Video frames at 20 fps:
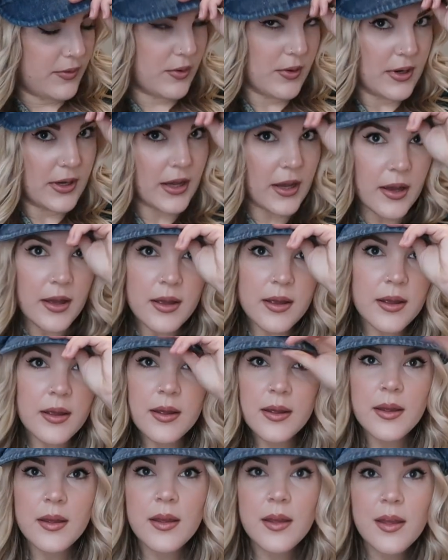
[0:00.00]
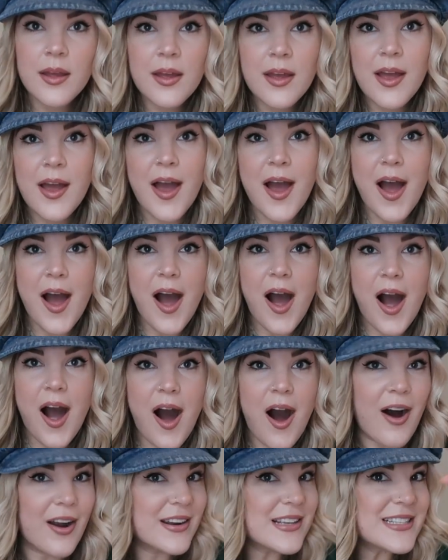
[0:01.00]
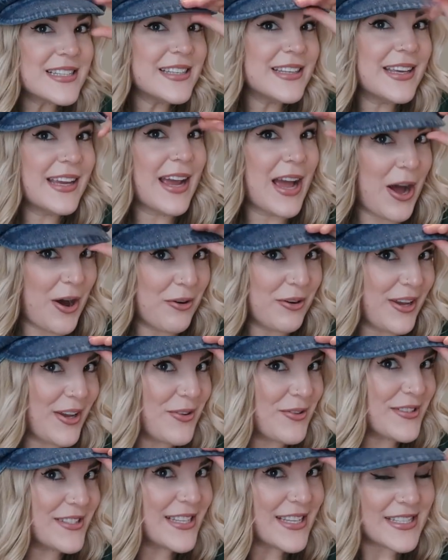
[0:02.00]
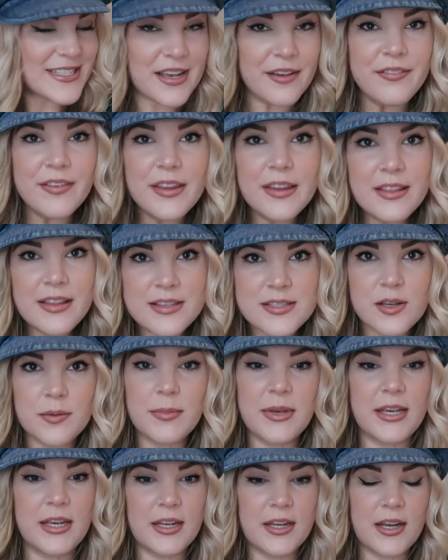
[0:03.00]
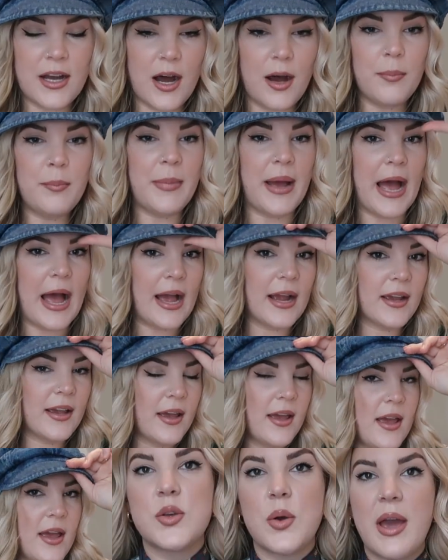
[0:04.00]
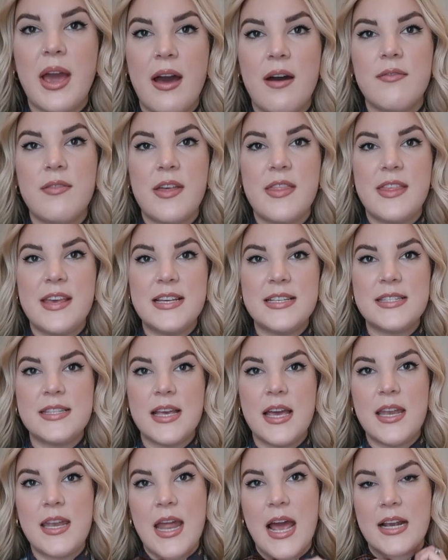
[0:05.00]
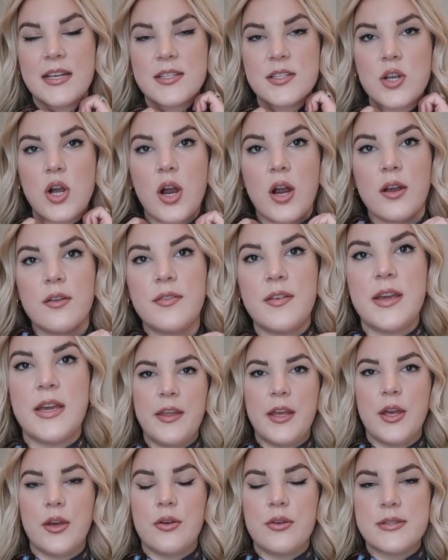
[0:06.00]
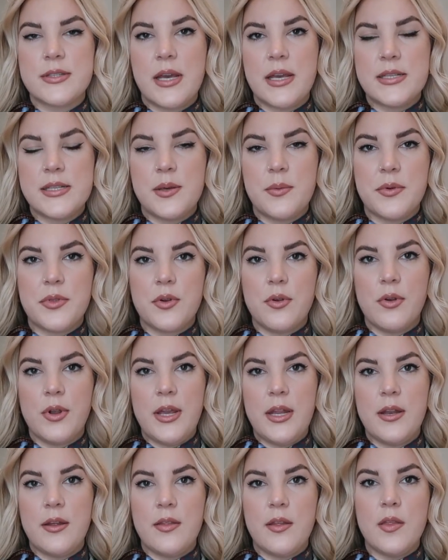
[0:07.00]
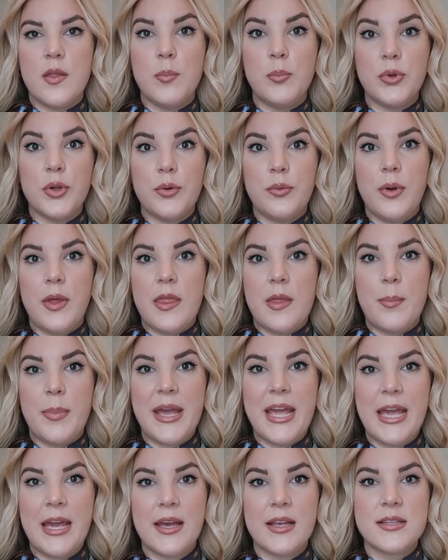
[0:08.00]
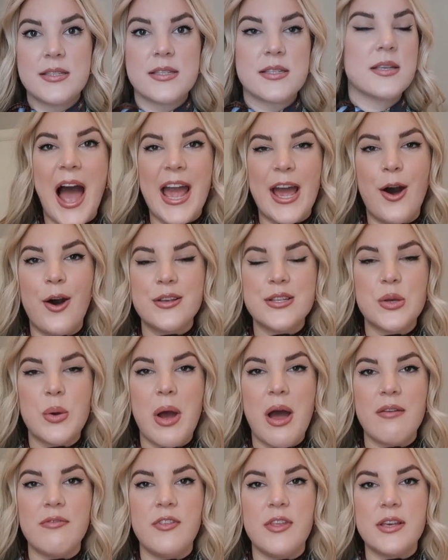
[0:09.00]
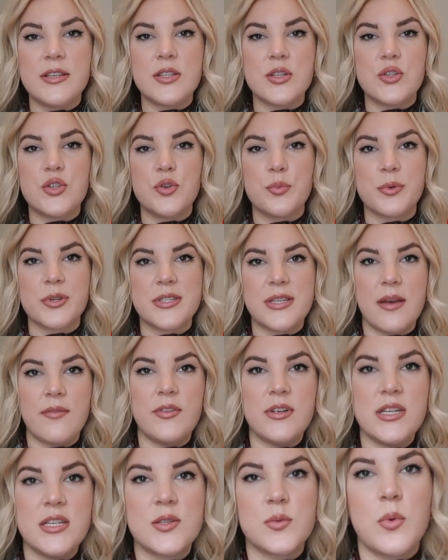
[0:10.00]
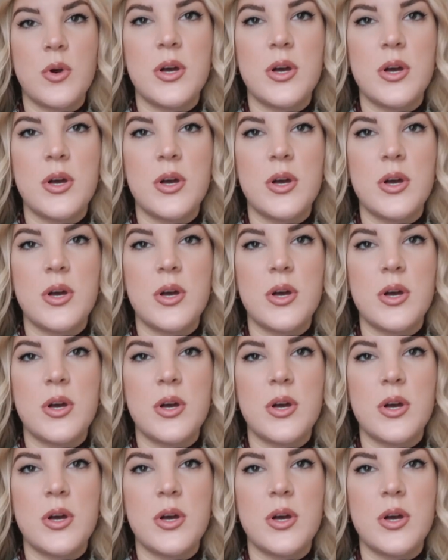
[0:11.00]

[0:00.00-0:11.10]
Florida. Honestly, like how cute is this? I feel like these are making a comeback. So I have this neck scarf. I think it goes nicely with the green and then the blue and the pants. I also have this super 70s